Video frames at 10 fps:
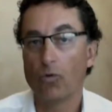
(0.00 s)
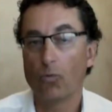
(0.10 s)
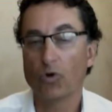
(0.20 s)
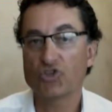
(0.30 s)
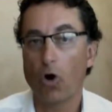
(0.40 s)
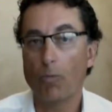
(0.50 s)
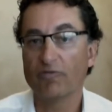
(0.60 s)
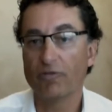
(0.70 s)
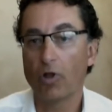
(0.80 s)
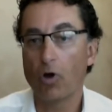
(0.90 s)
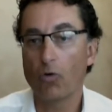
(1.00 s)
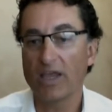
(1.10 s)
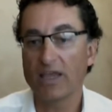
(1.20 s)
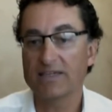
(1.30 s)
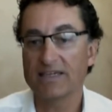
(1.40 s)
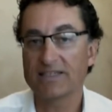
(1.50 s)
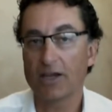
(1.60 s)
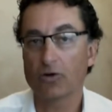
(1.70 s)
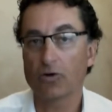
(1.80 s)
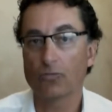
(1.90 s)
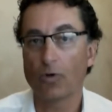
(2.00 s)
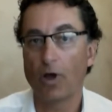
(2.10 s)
which OpenFlow is a standard